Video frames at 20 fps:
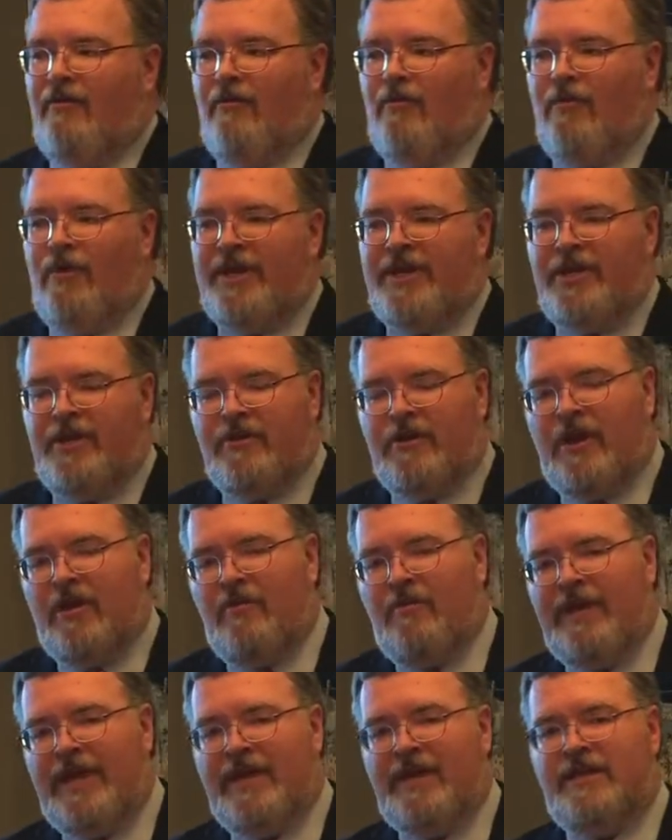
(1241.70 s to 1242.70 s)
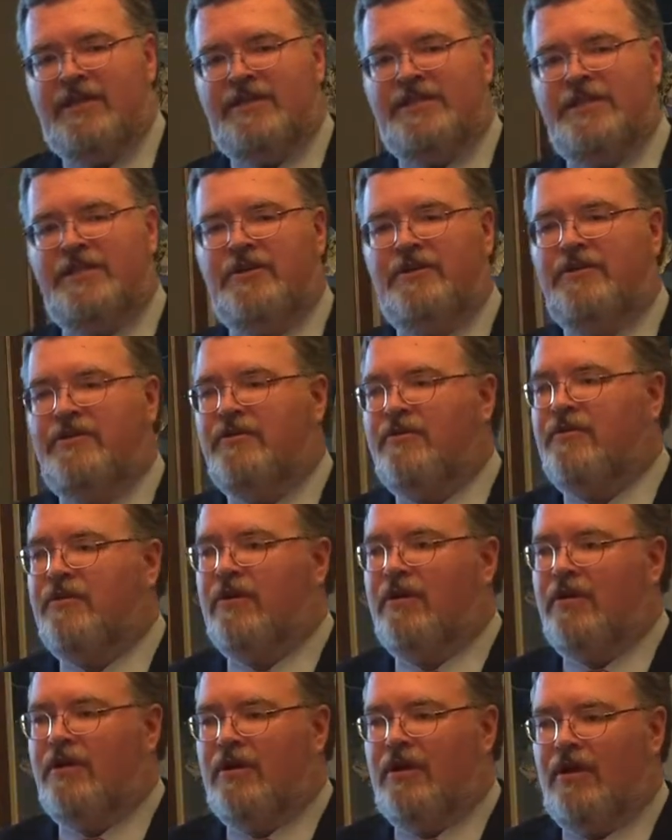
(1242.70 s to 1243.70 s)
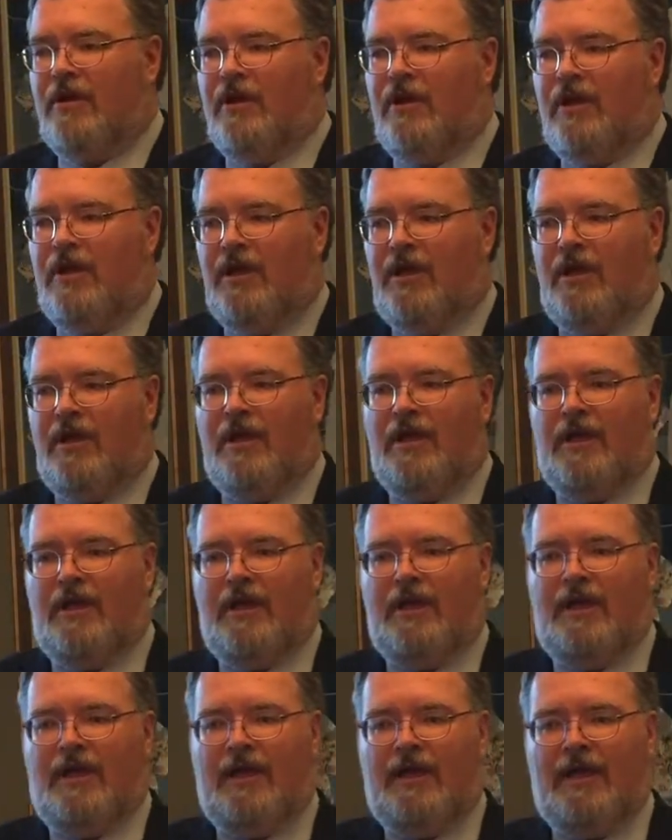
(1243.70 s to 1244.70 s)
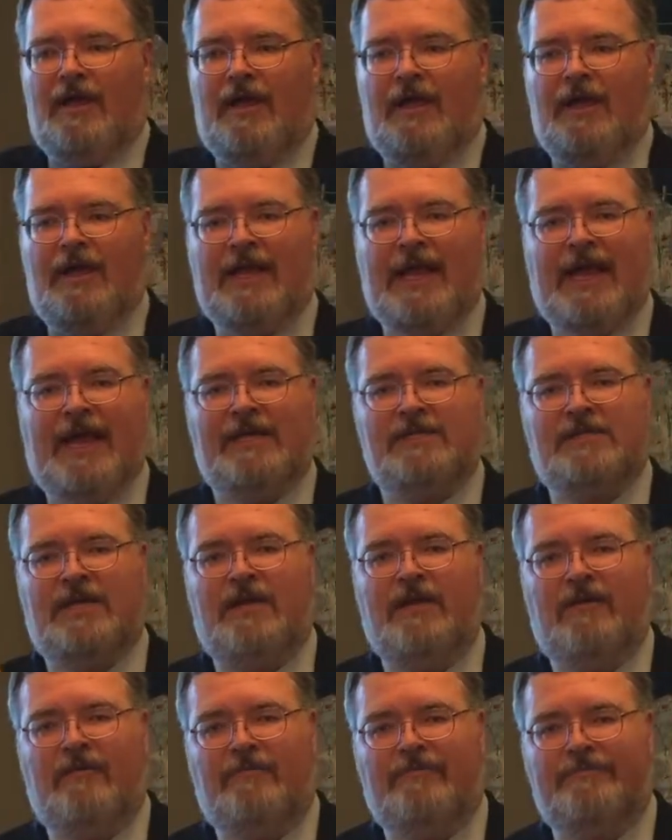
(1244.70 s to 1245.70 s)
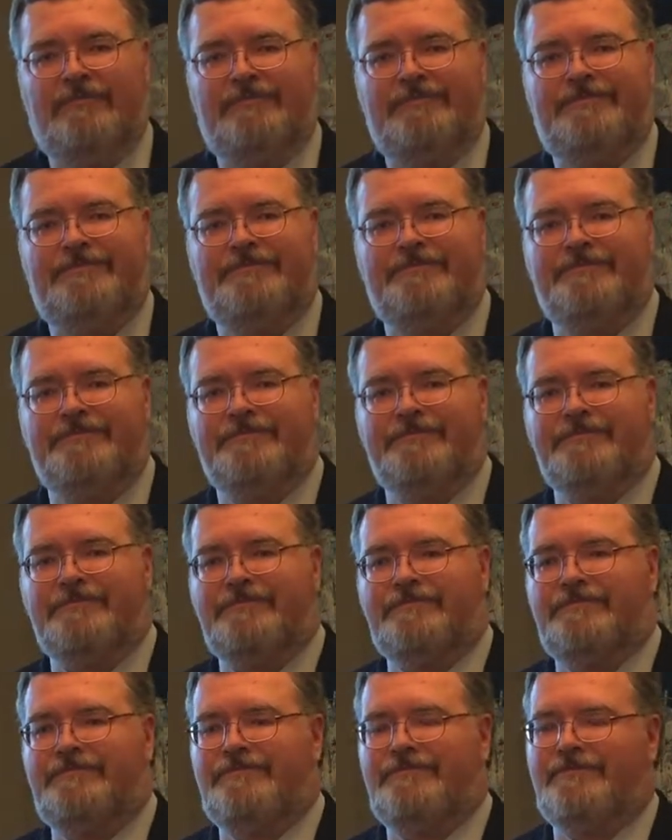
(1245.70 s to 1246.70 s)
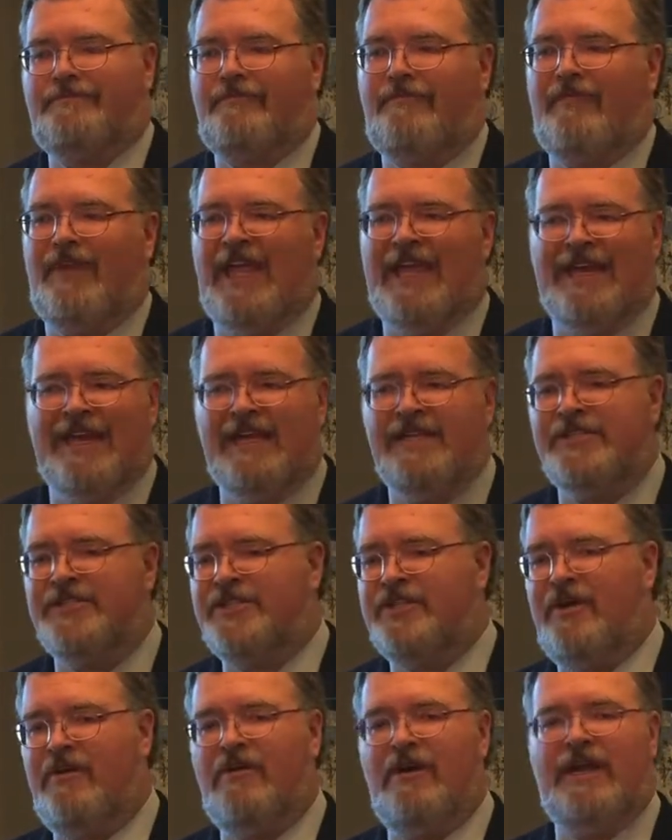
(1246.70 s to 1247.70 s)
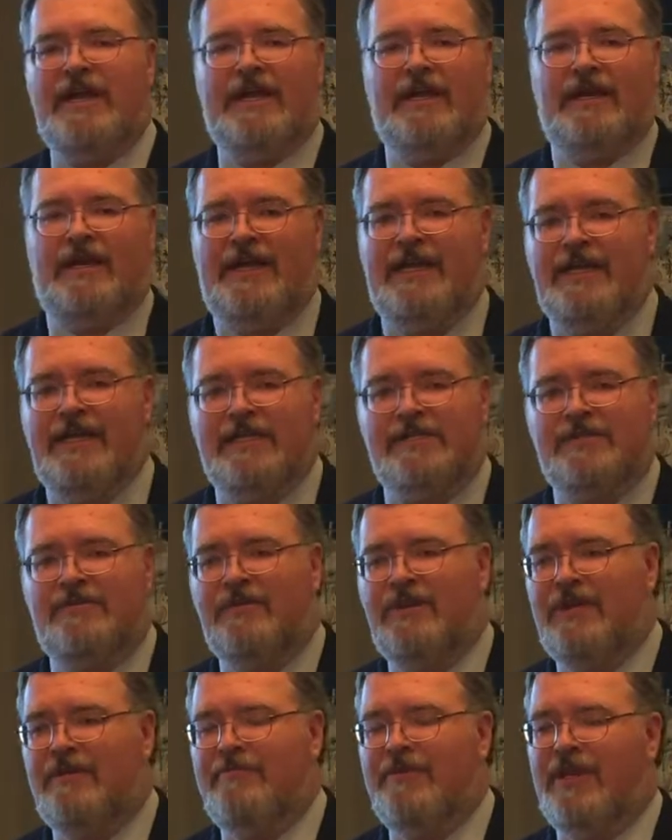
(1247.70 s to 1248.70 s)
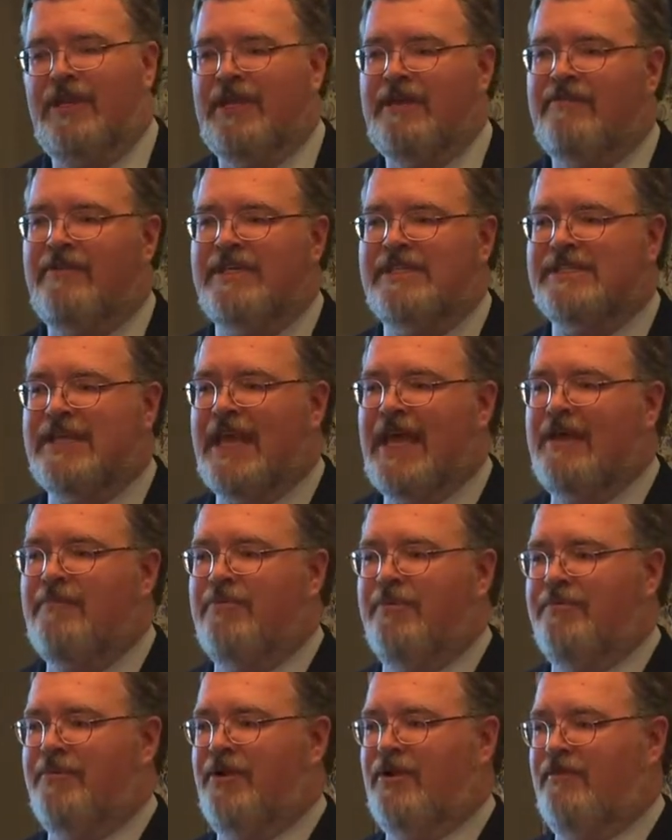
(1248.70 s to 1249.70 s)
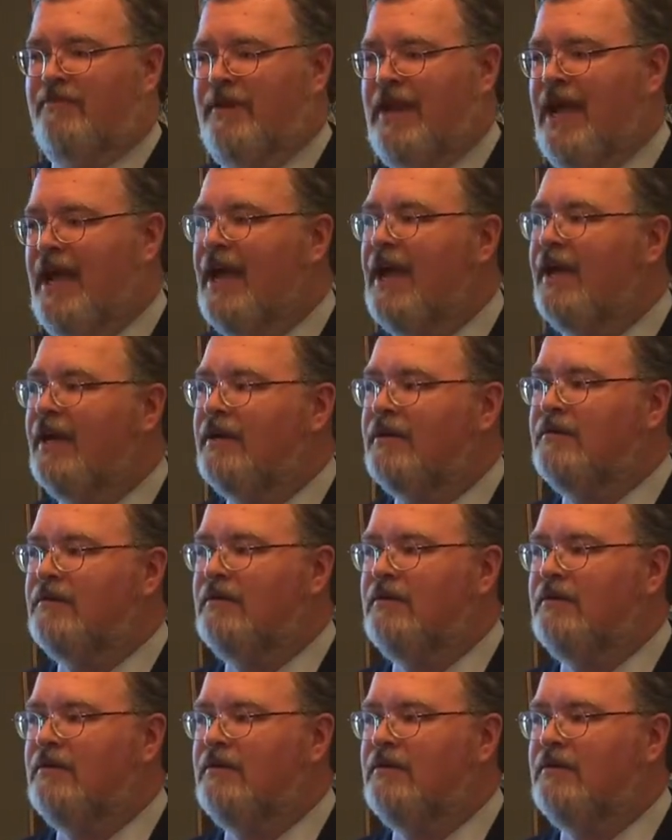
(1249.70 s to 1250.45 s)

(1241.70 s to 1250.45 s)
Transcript: When you go into a guy's home, and he's 30, and he doesn't really believe he's capable of dying,